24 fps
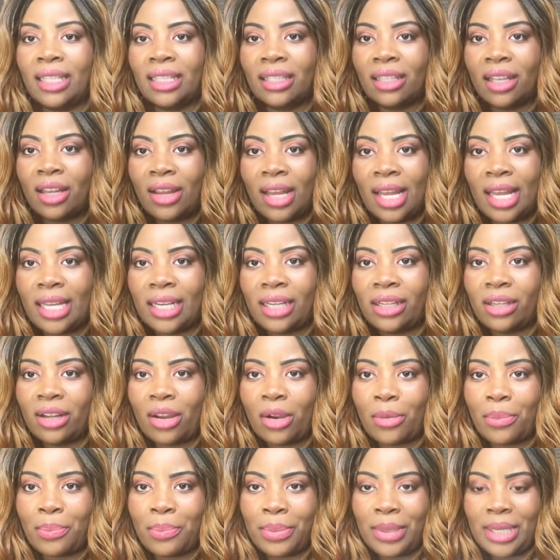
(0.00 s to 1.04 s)
Let's go ahead and
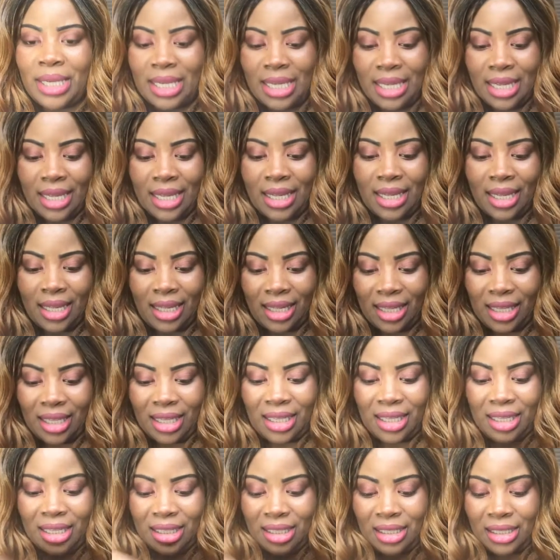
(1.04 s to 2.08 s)
open
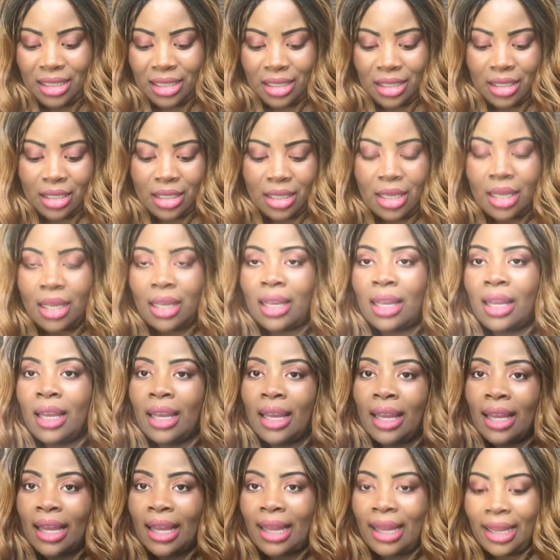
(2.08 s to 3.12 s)
it.
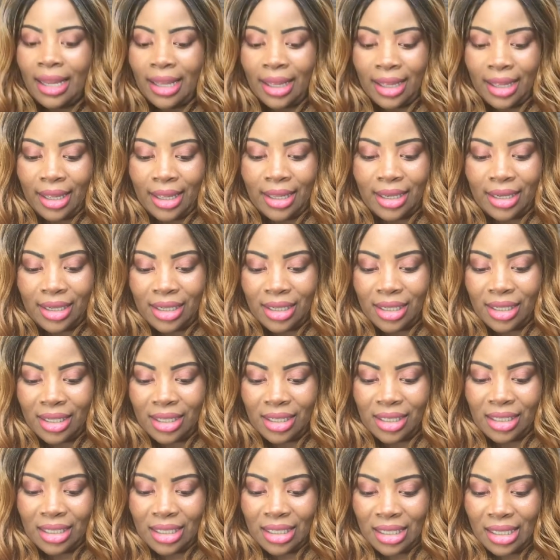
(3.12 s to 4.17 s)

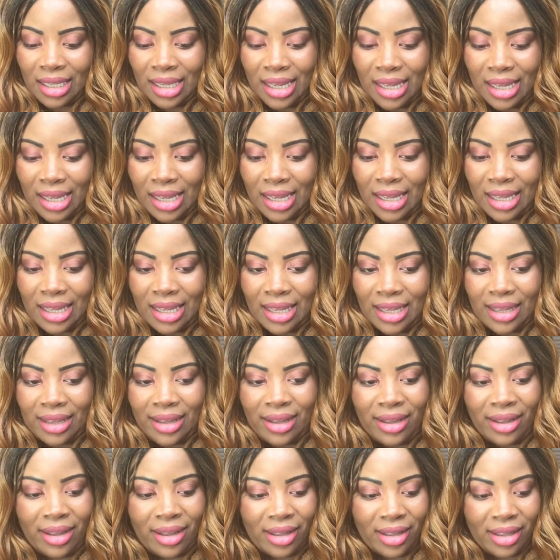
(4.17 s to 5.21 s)
And
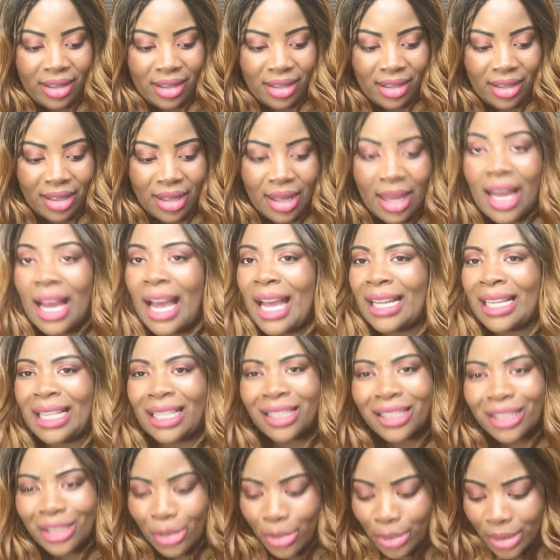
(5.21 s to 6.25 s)
yeah. I
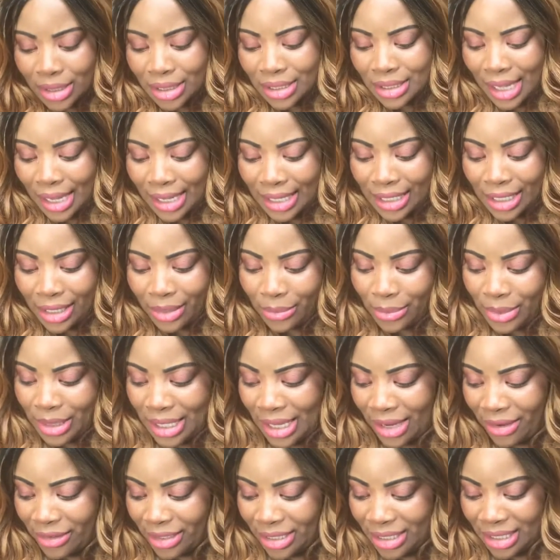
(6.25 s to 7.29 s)
get so excited when
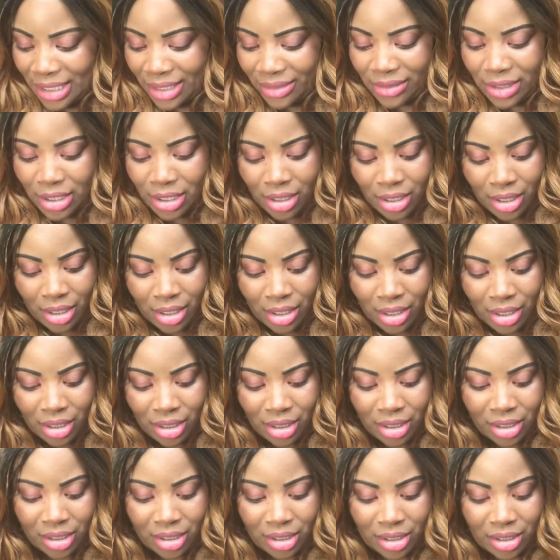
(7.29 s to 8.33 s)
I receive
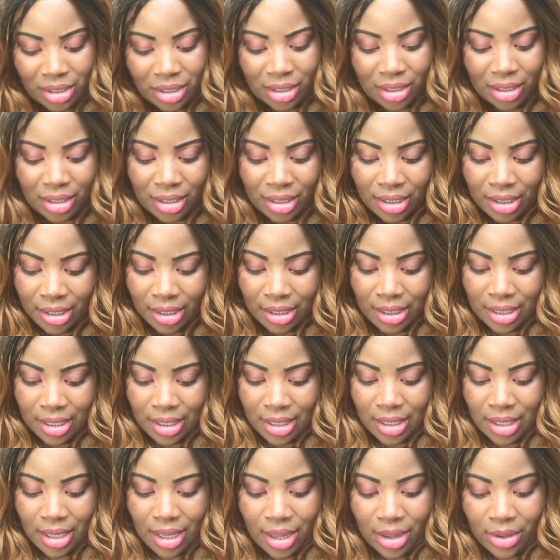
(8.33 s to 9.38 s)
these.
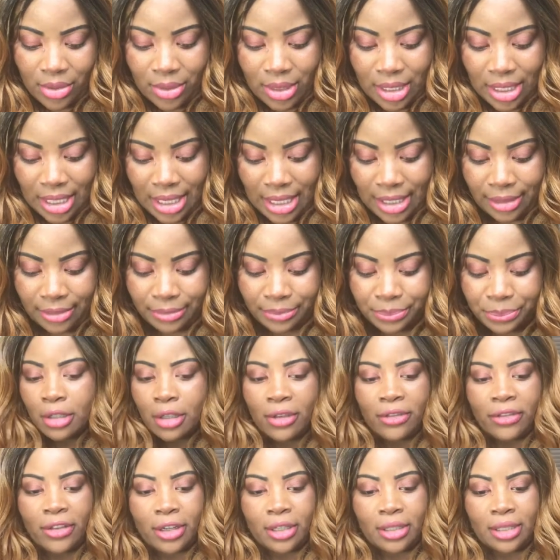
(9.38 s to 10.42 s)
Okay,
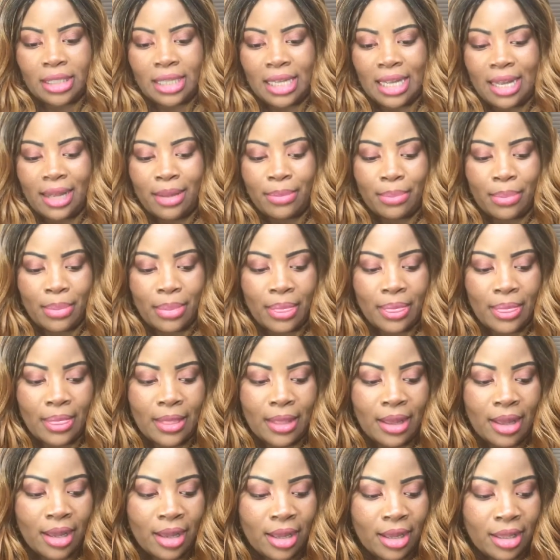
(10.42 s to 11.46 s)
so first up,
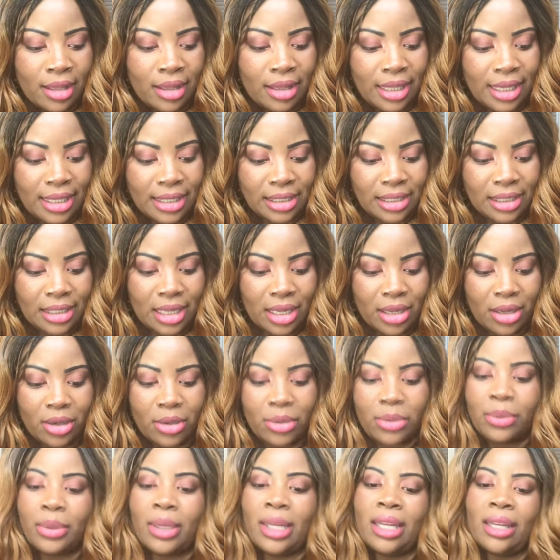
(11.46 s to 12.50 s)
let's go
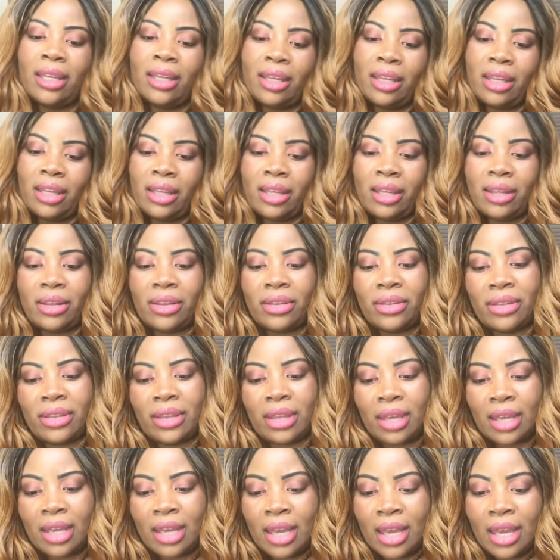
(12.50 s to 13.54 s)
with
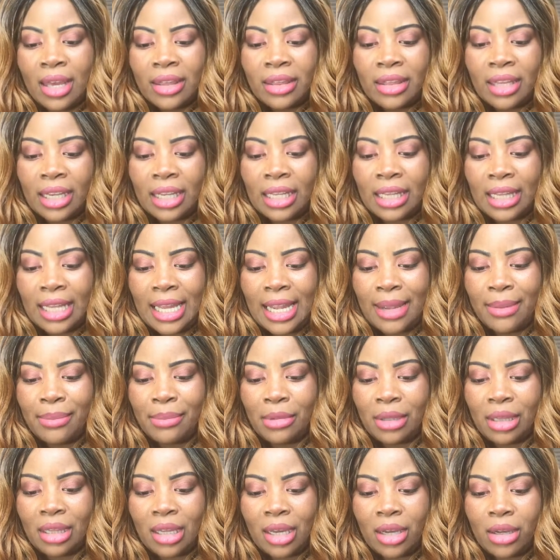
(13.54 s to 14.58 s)
the
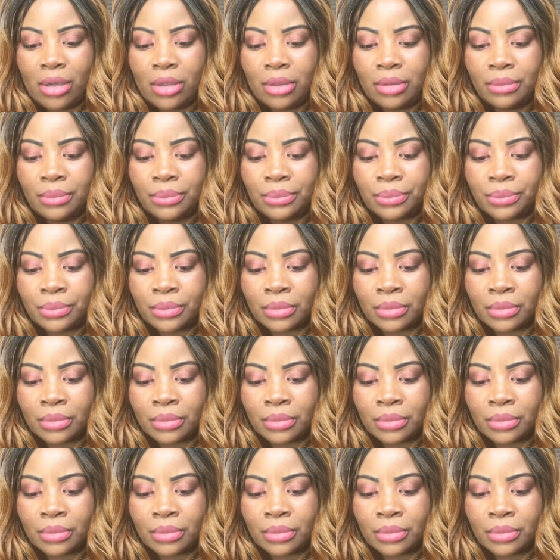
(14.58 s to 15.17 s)
Glam Glow